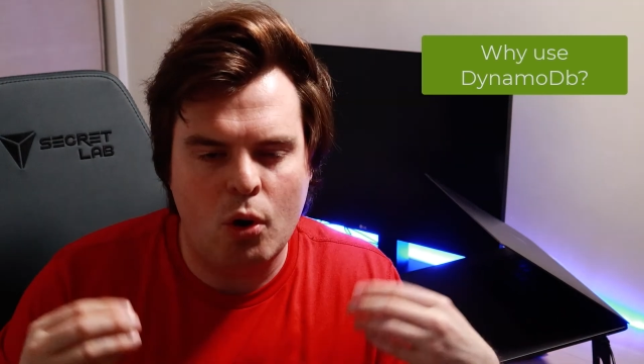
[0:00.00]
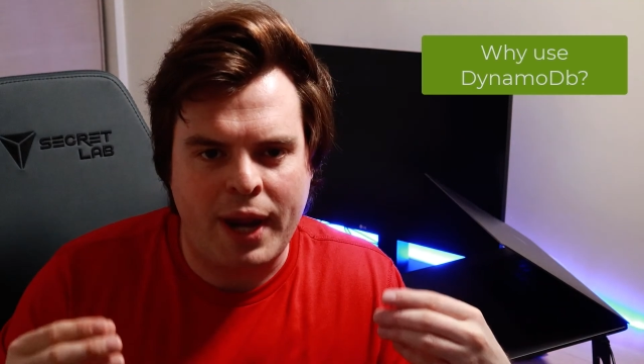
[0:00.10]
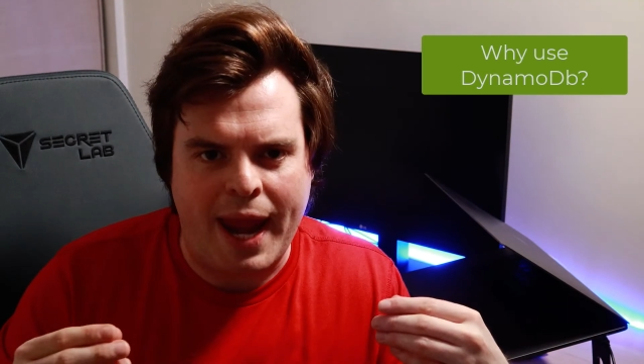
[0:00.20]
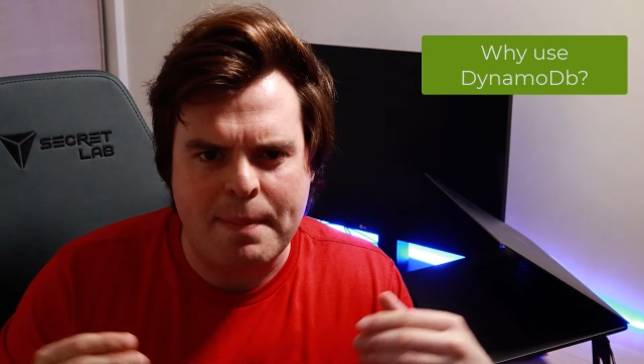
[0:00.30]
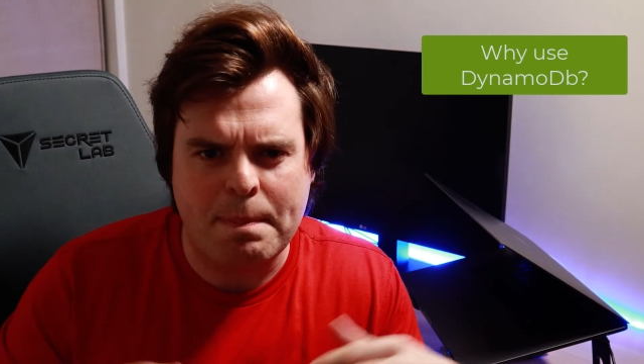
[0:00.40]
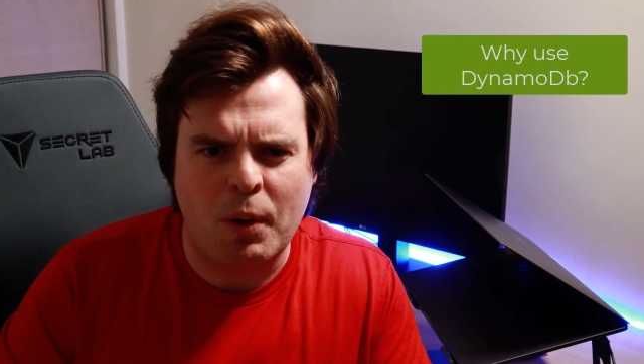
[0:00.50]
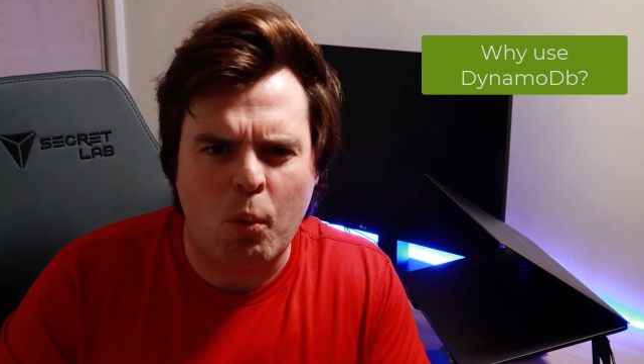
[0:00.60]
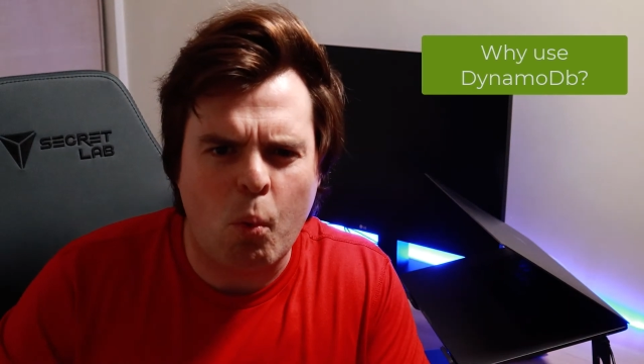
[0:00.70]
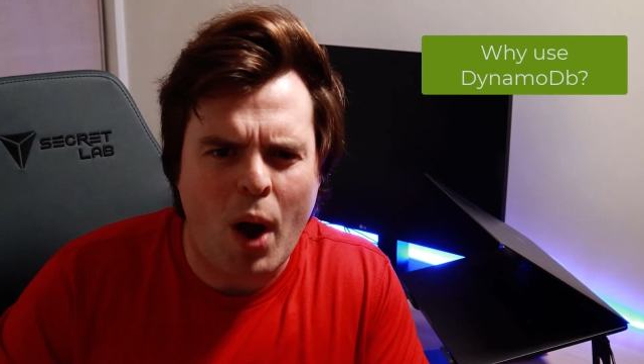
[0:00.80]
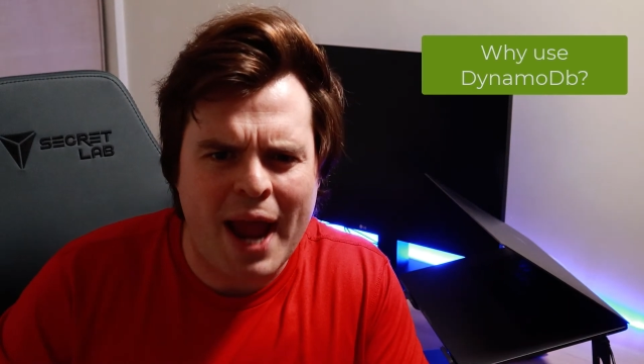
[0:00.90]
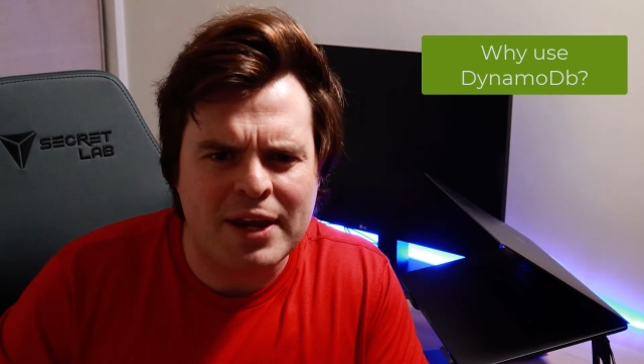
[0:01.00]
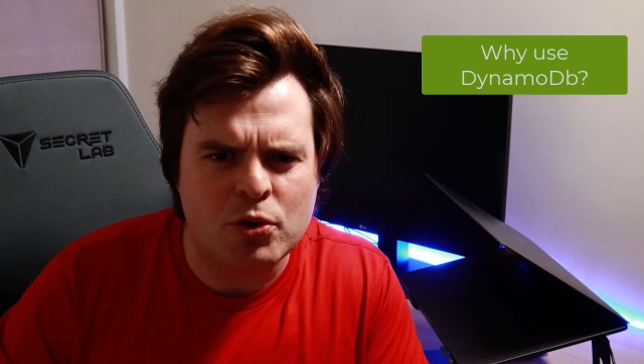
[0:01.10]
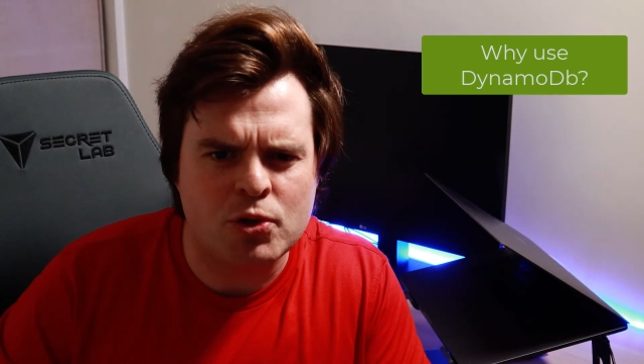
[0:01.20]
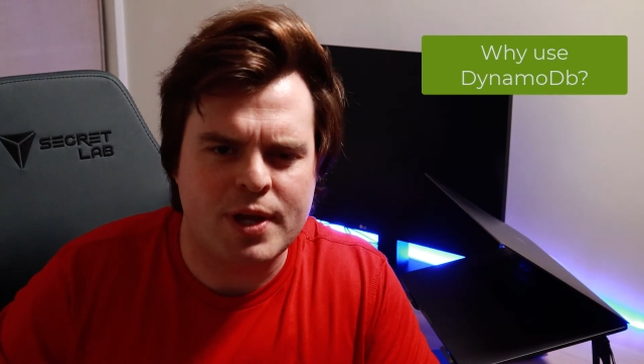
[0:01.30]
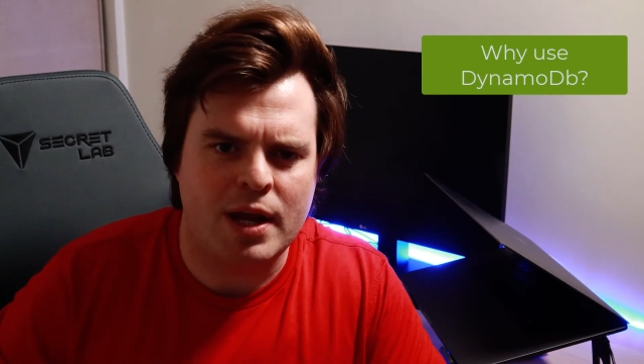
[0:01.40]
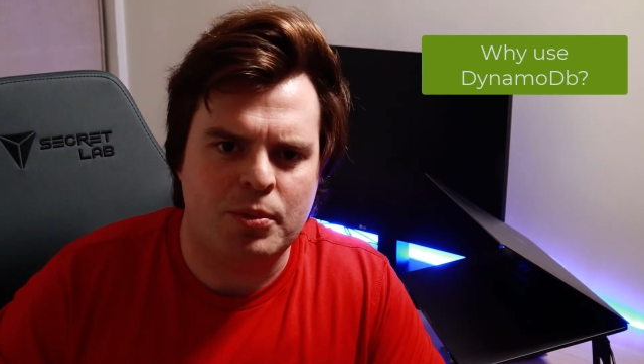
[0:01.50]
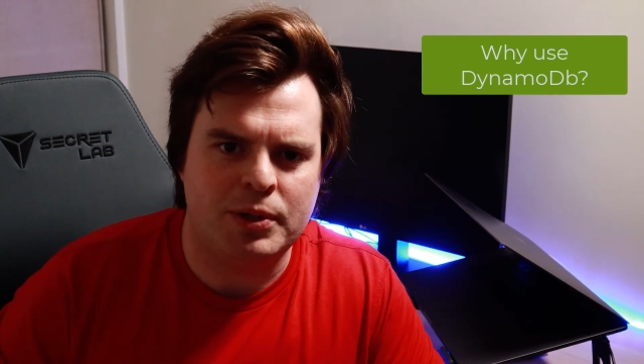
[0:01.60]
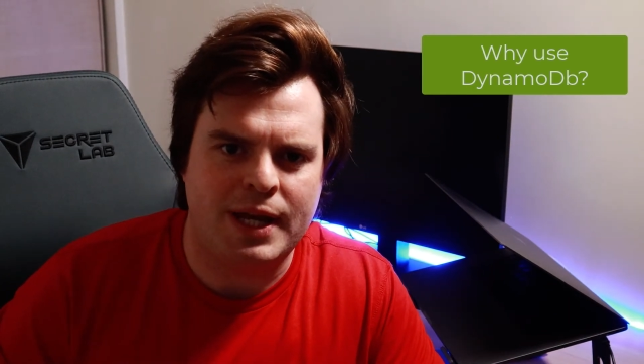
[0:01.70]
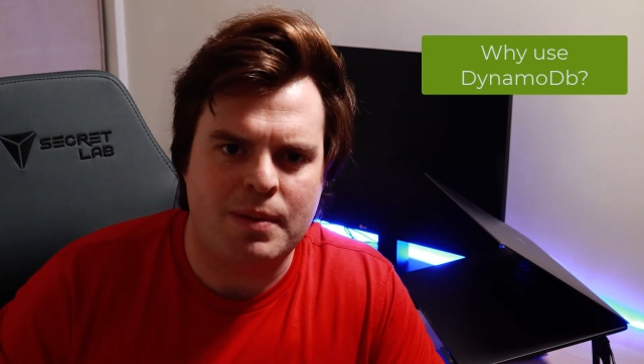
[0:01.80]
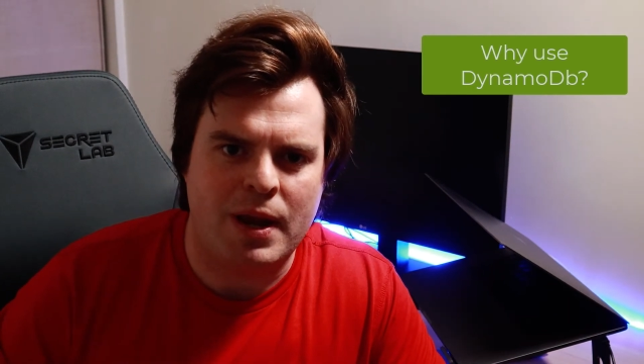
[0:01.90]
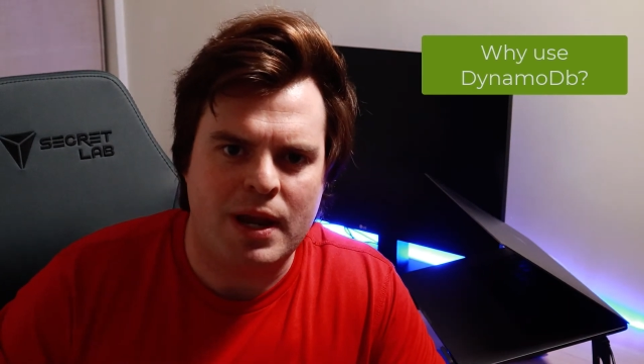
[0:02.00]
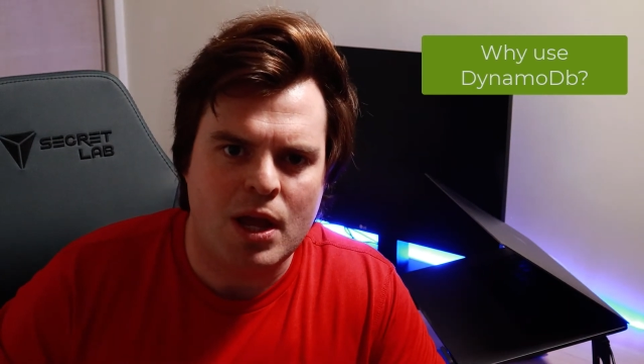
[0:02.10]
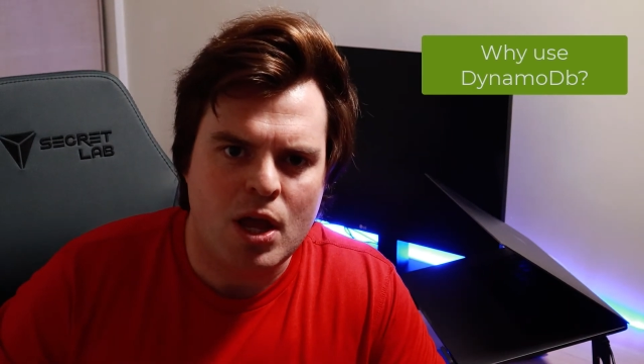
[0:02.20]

Okay, but why use DynamoDB?